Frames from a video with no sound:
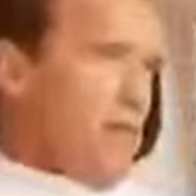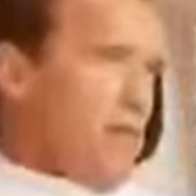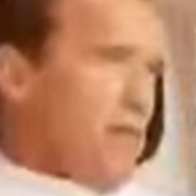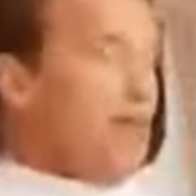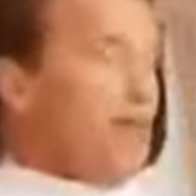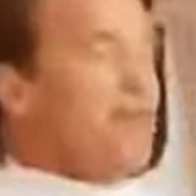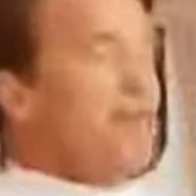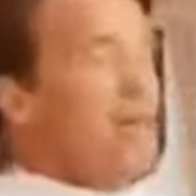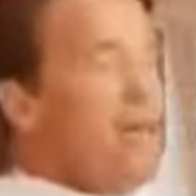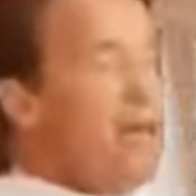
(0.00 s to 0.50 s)

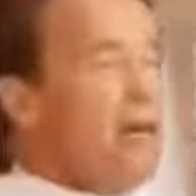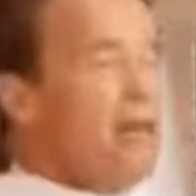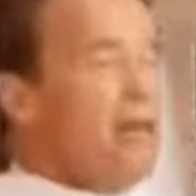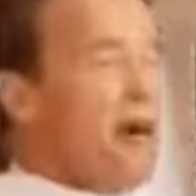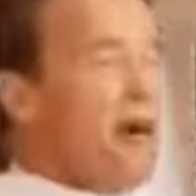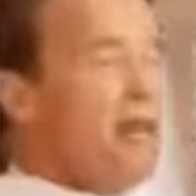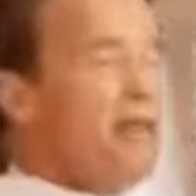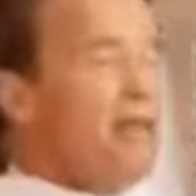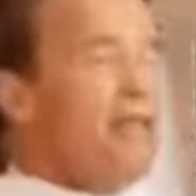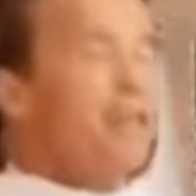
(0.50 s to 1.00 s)
Now think
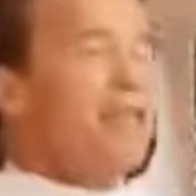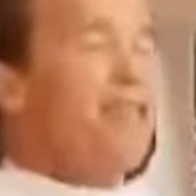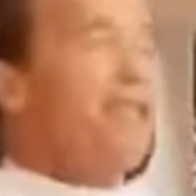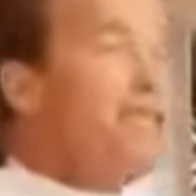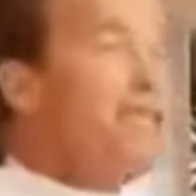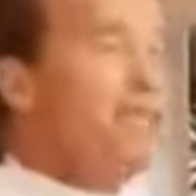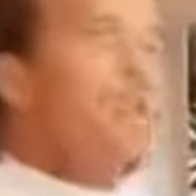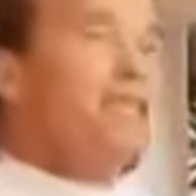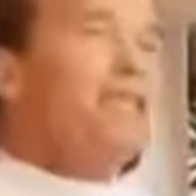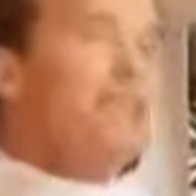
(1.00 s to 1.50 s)
about it. The
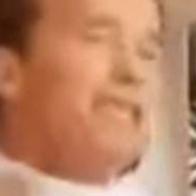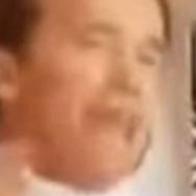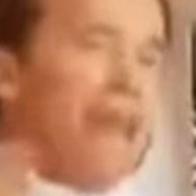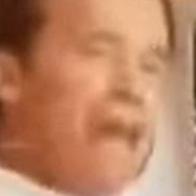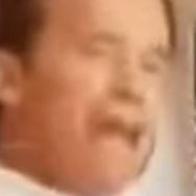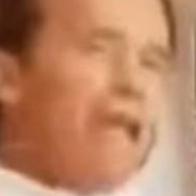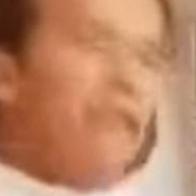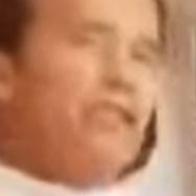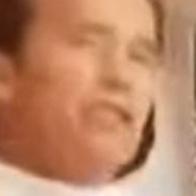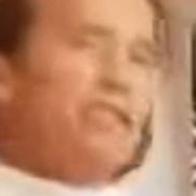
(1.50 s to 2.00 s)
things that the
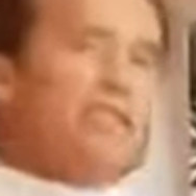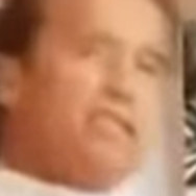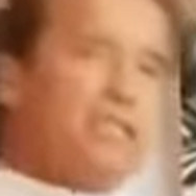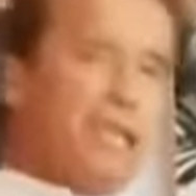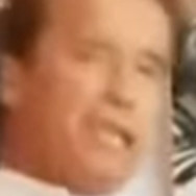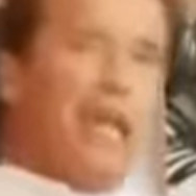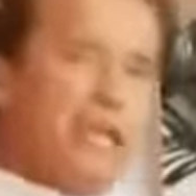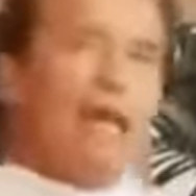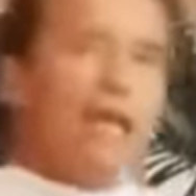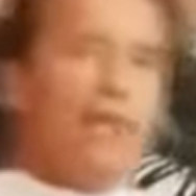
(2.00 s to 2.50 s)
agent
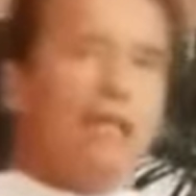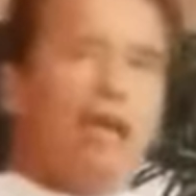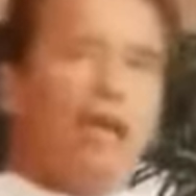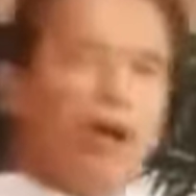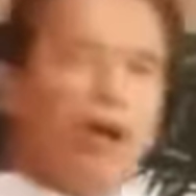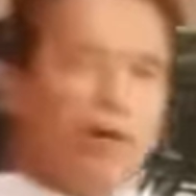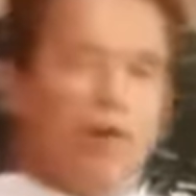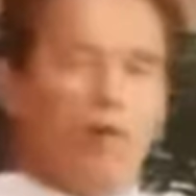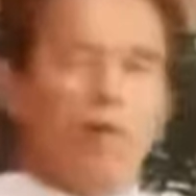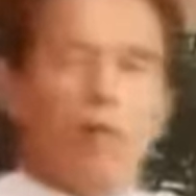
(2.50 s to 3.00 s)
said
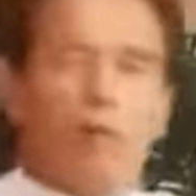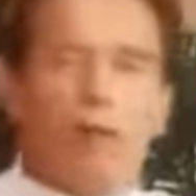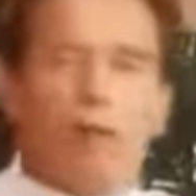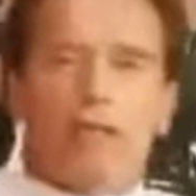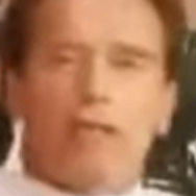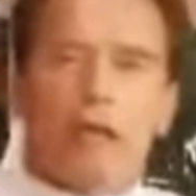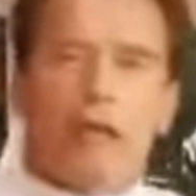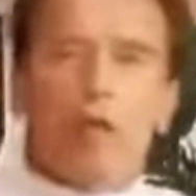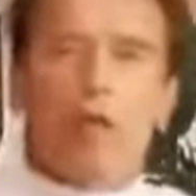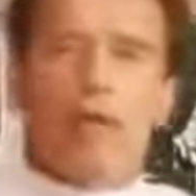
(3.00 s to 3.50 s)
will be
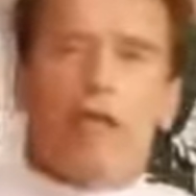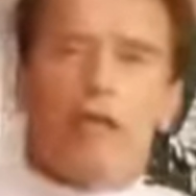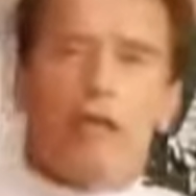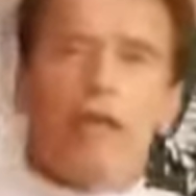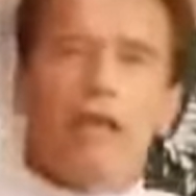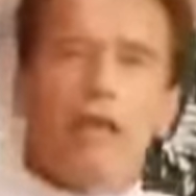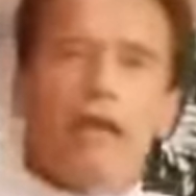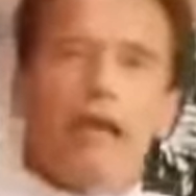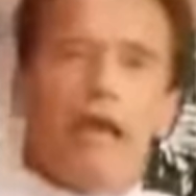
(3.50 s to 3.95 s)
totally